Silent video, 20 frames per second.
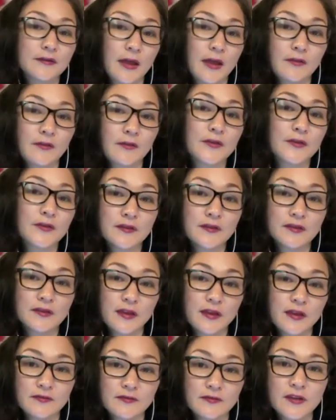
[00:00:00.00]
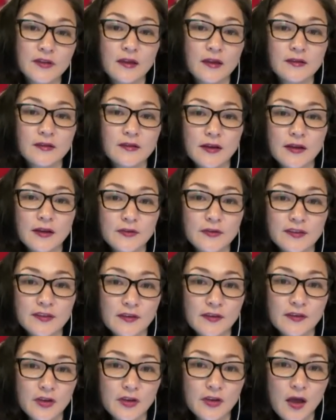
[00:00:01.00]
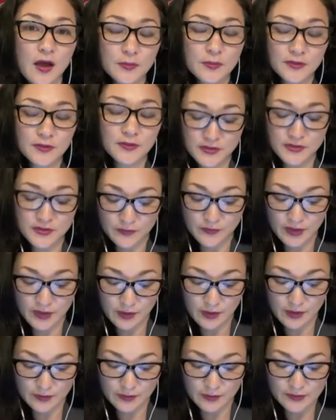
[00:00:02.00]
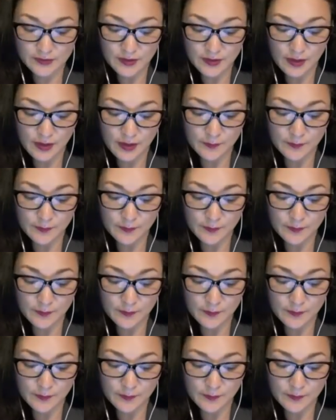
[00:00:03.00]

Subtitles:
everything that they've done and everything they've accomplished over the years.